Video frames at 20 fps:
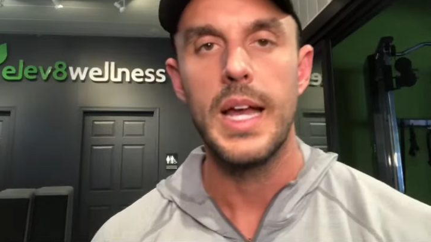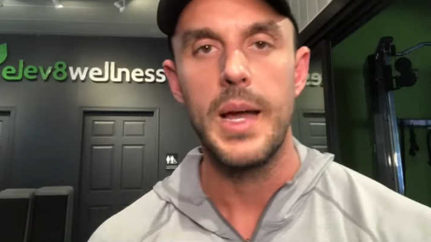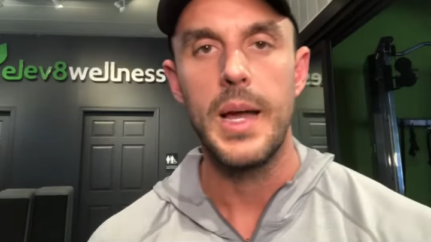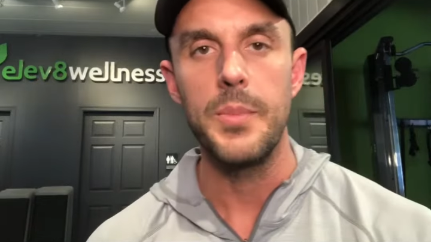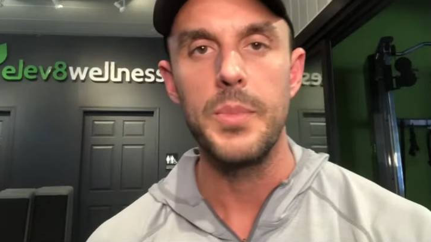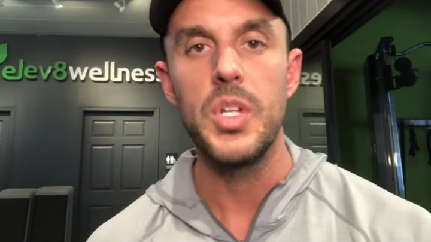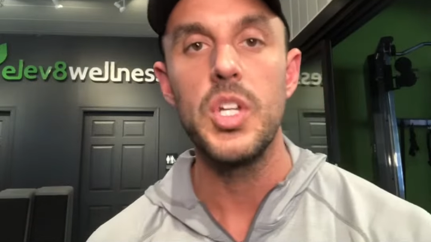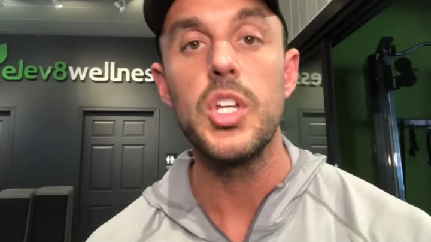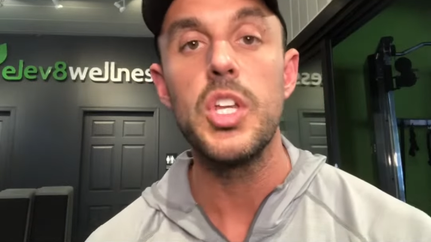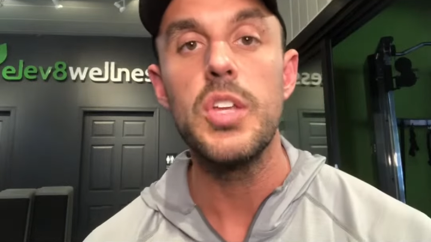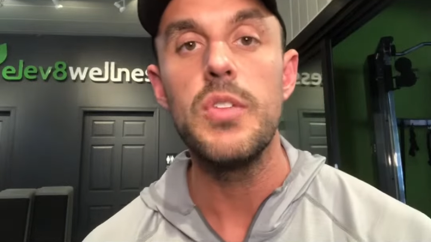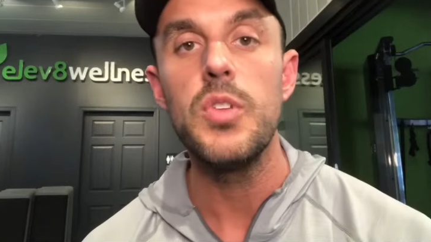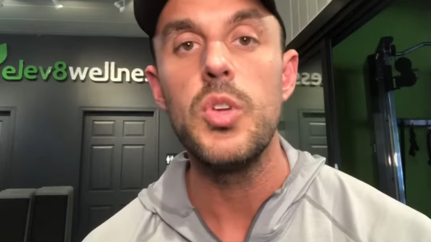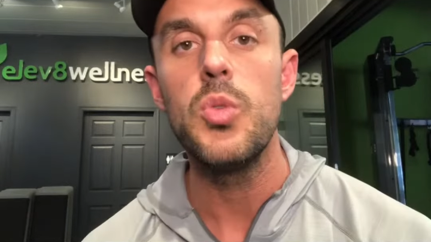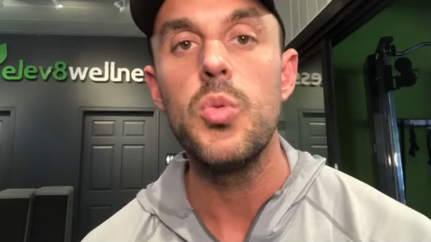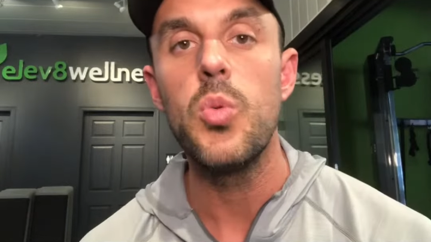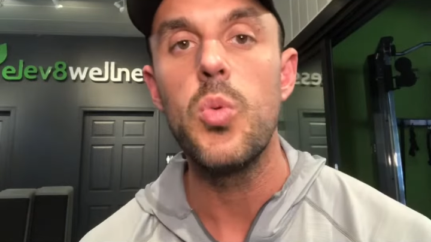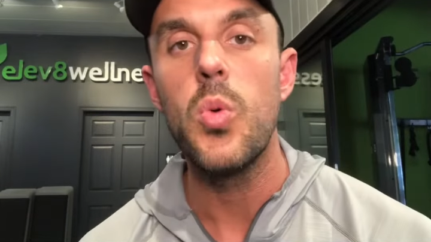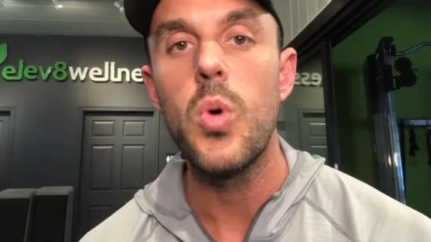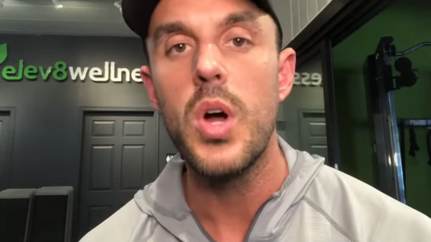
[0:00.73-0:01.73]
I'm going to give
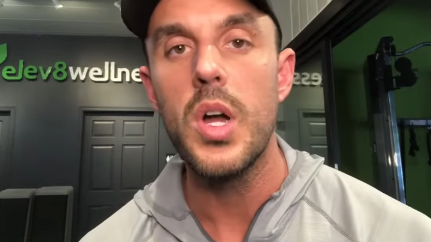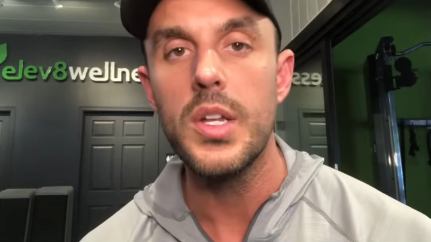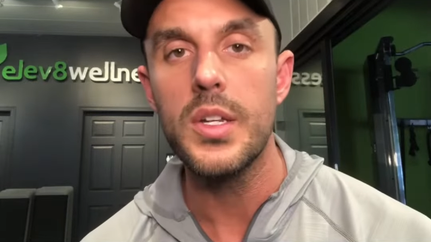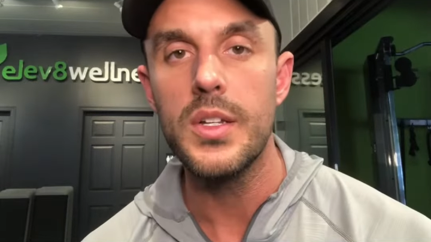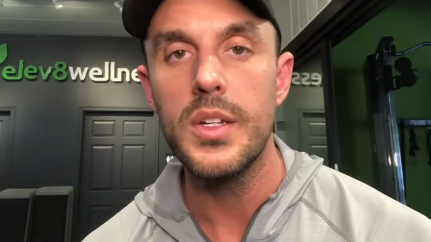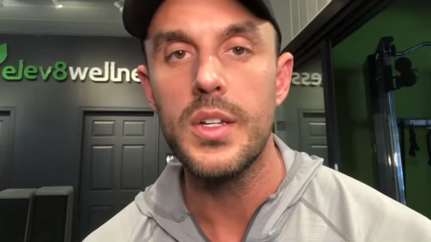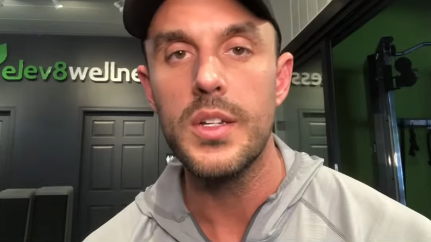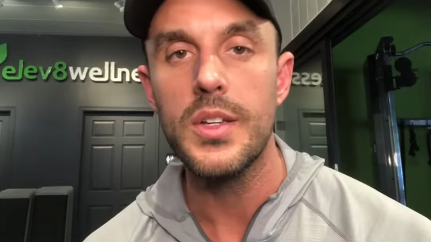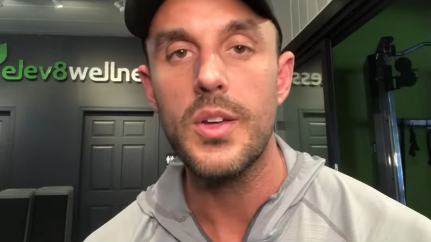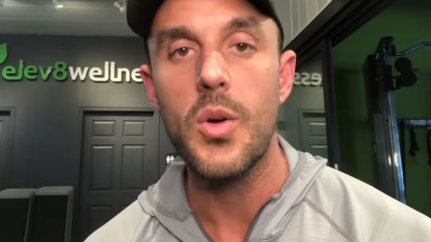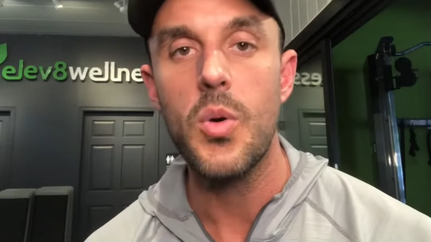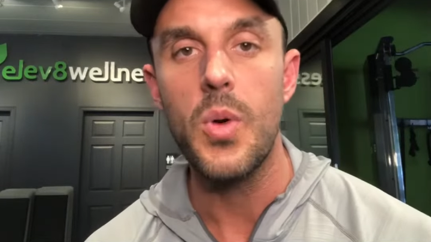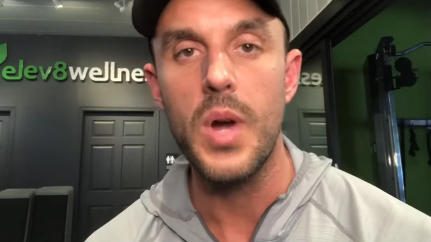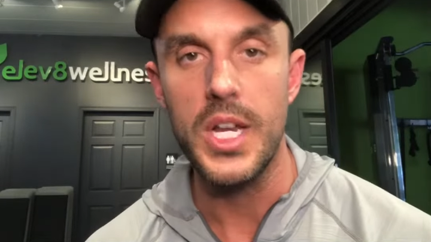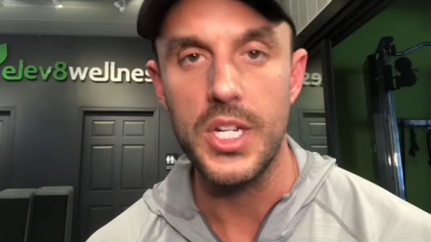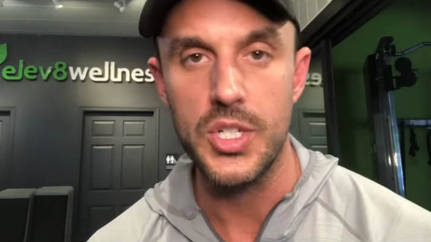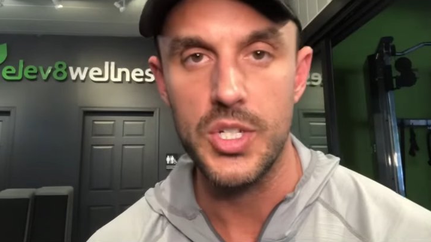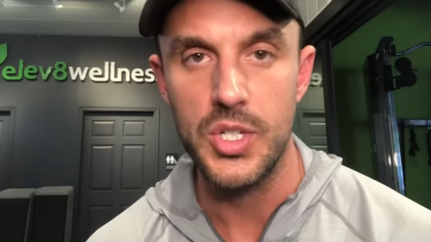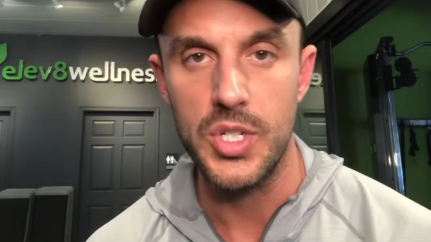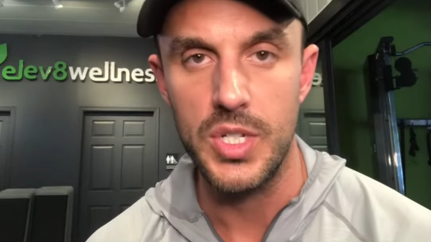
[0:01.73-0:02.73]
you one
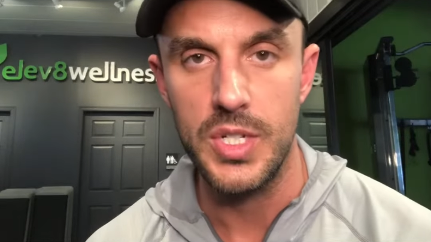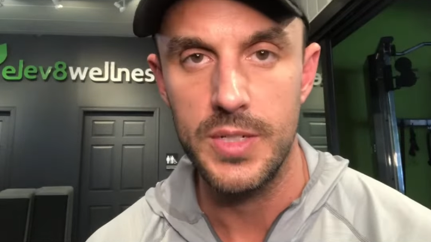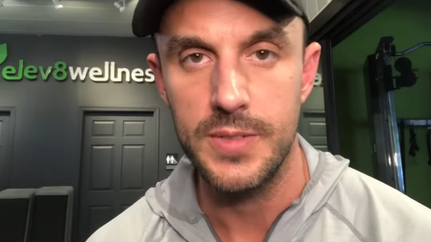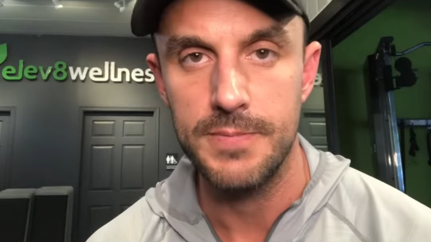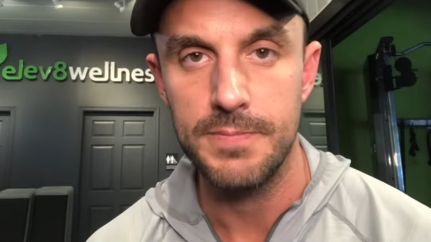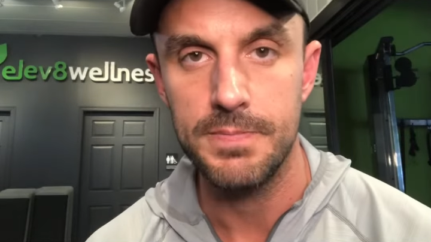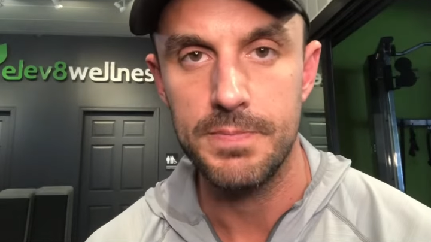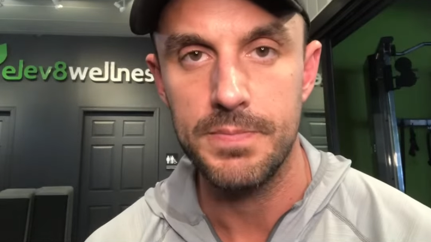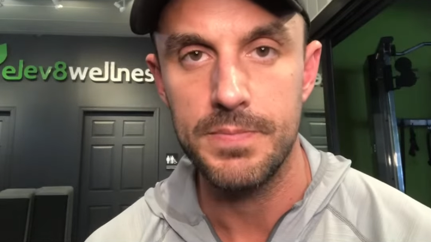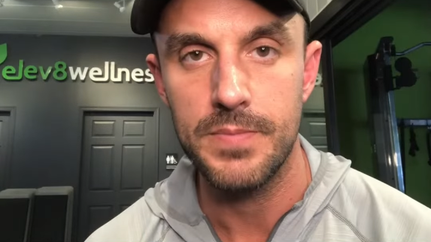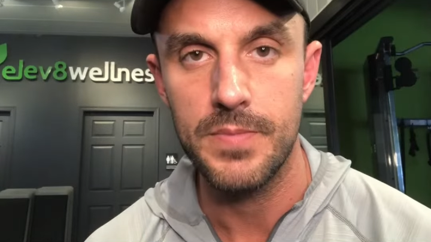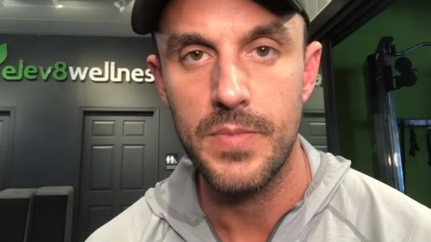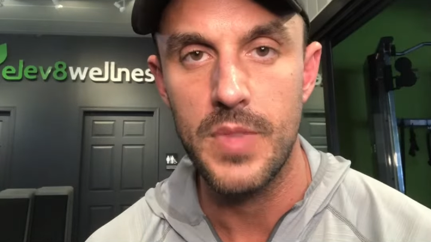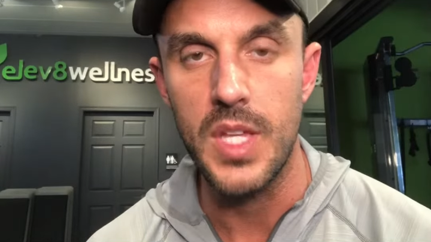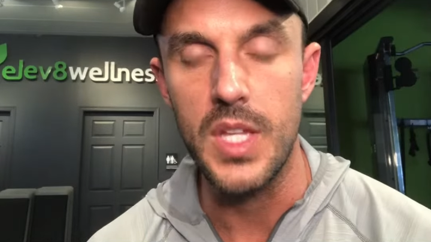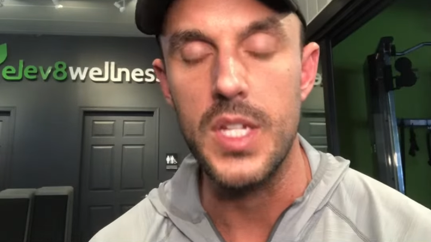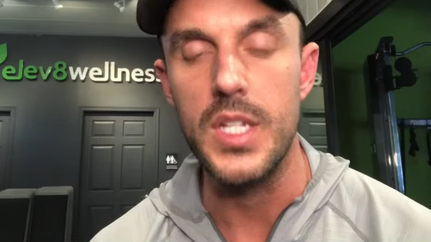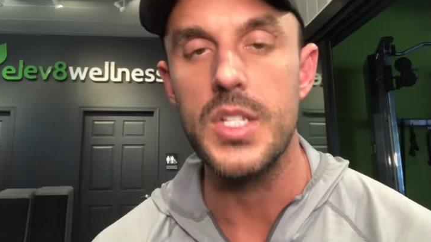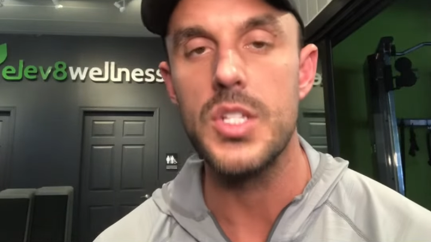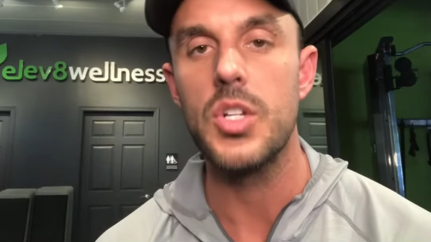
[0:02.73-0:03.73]
question
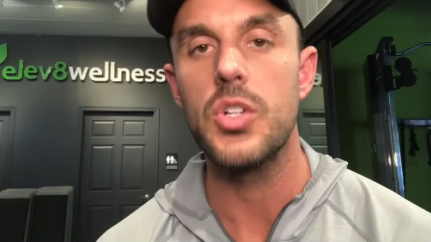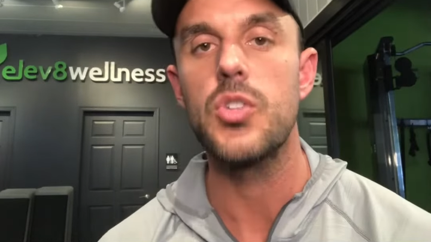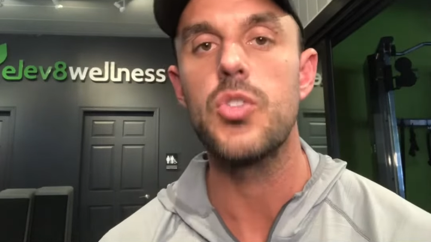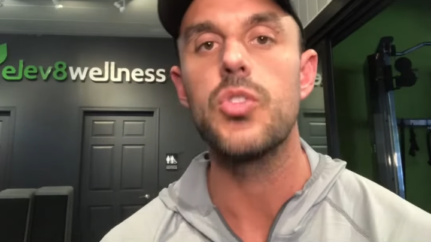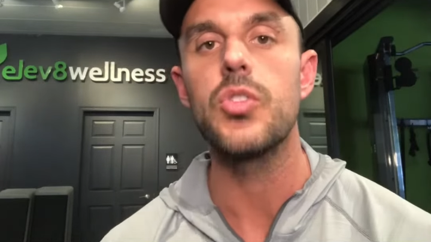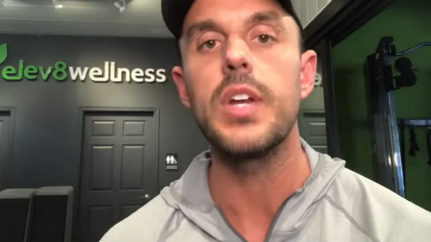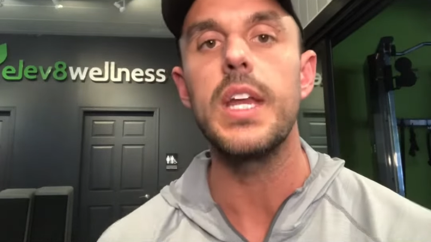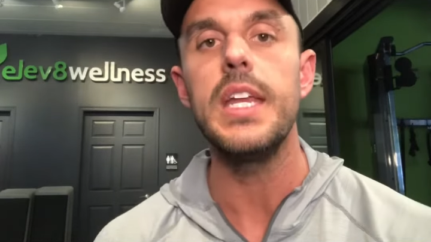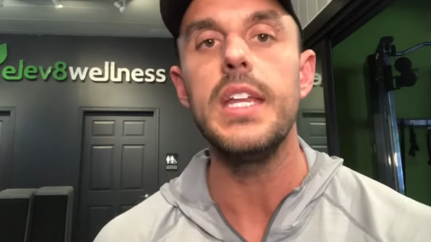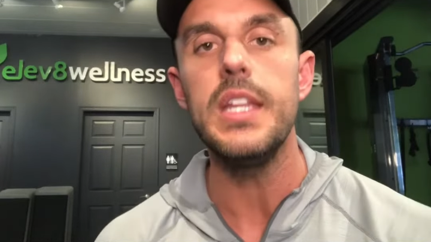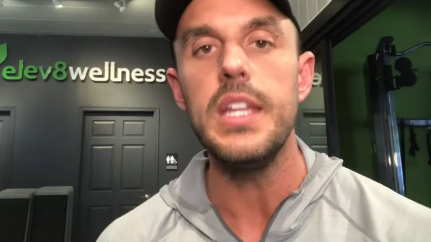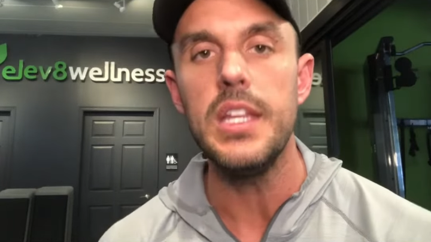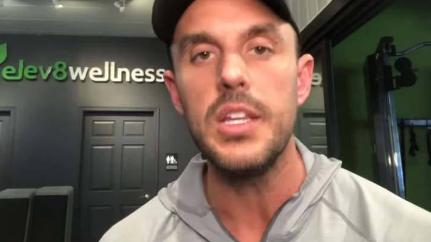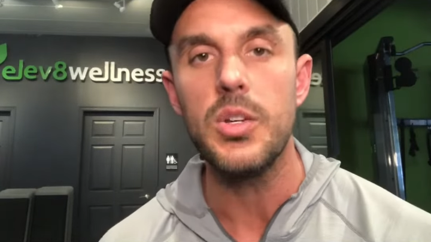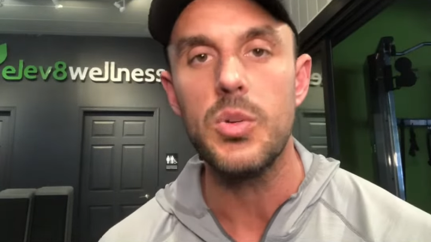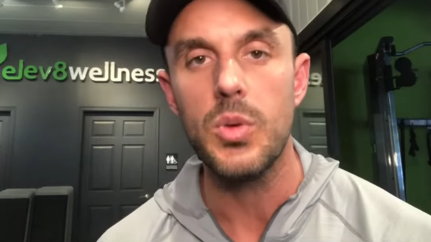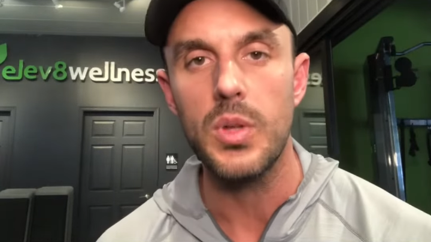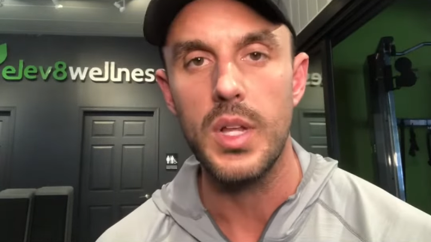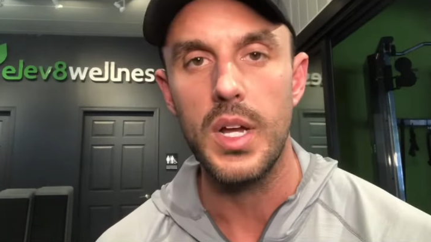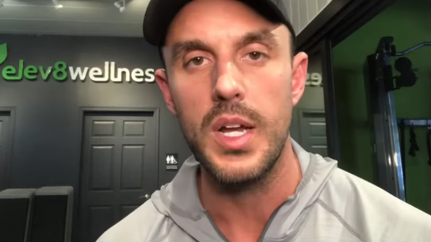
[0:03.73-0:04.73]
that is a great
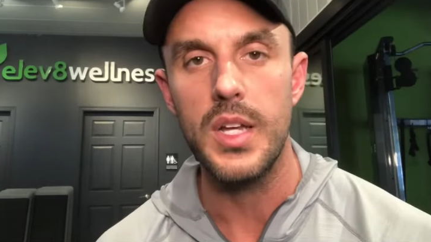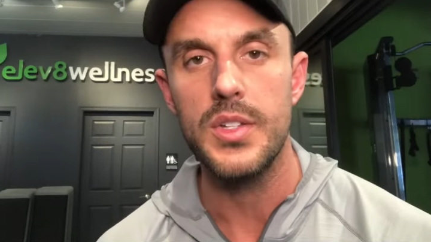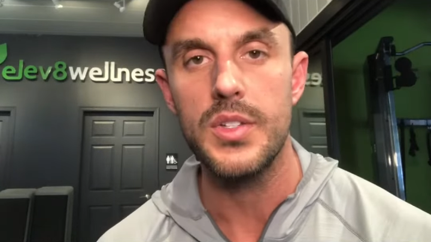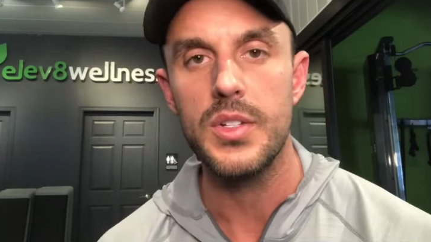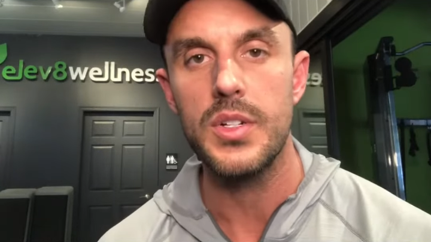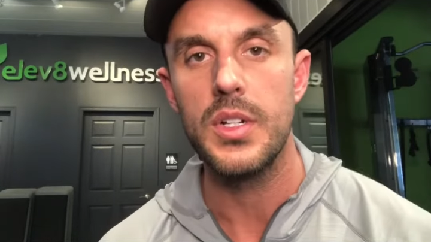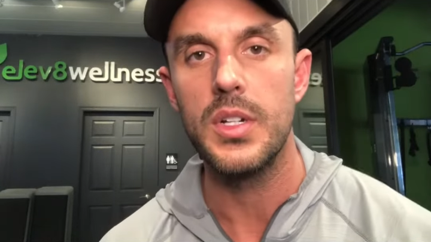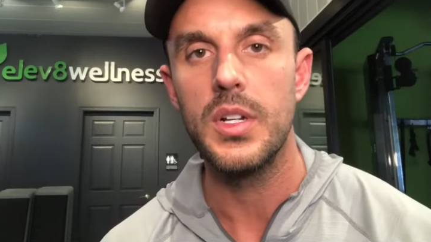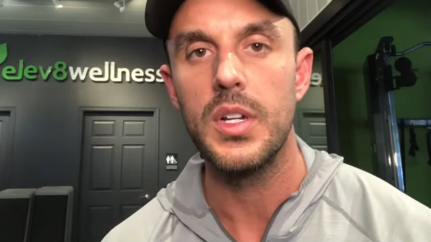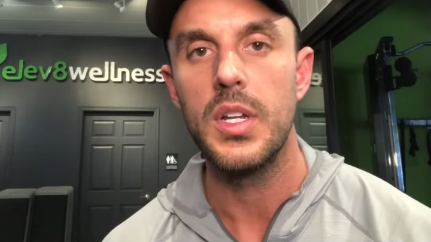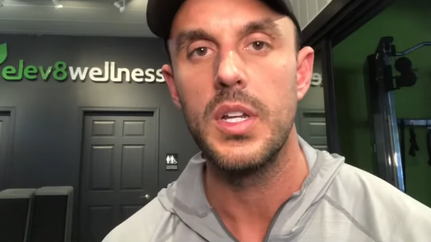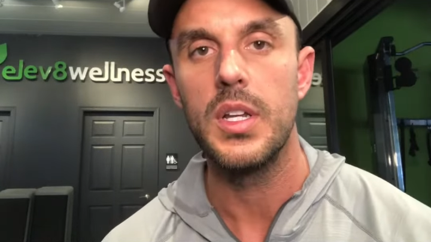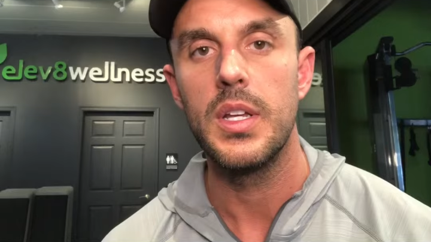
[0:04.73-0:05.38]
equalizer